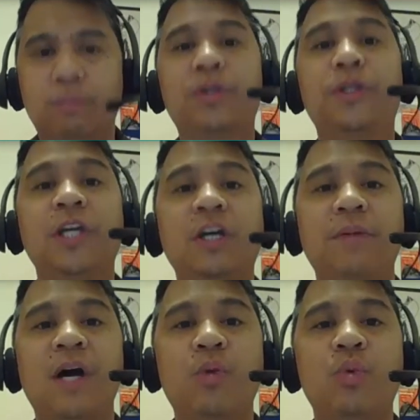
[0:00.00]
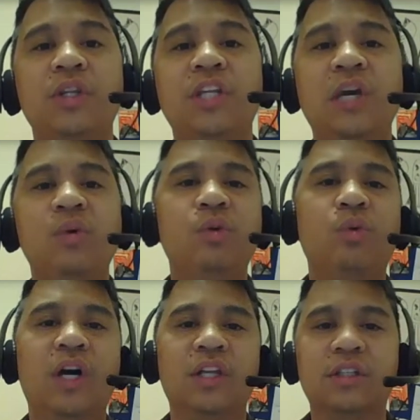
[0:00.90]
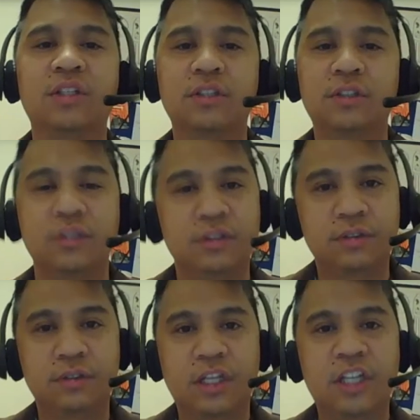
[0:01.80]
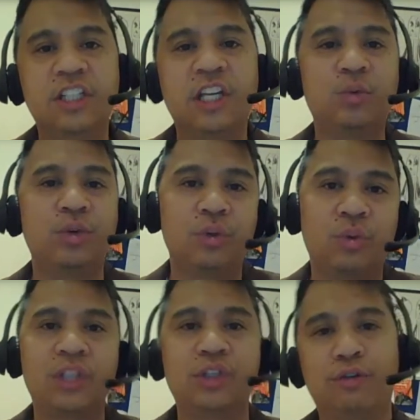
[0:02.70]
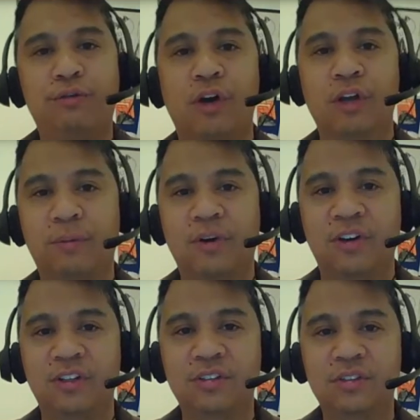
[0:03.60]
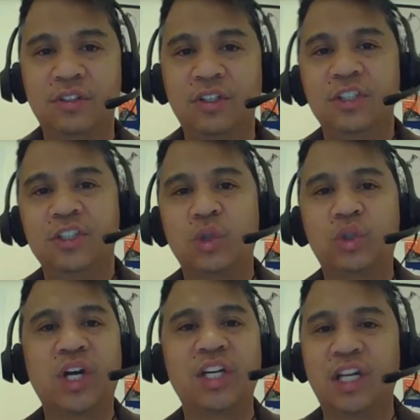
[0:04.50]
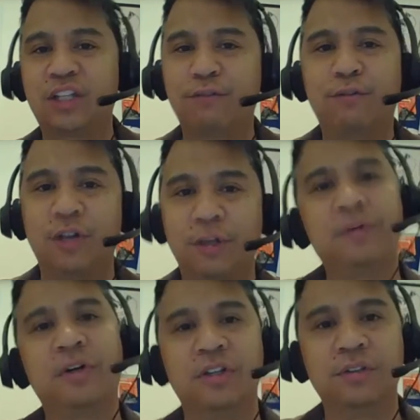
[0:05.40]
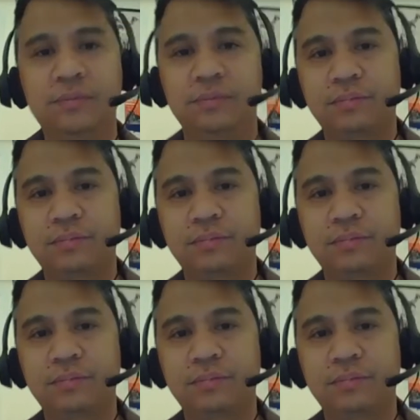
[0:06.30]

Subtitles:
But think about what they would want. And they wouldn't want you to fall apart. So try not to fall apart.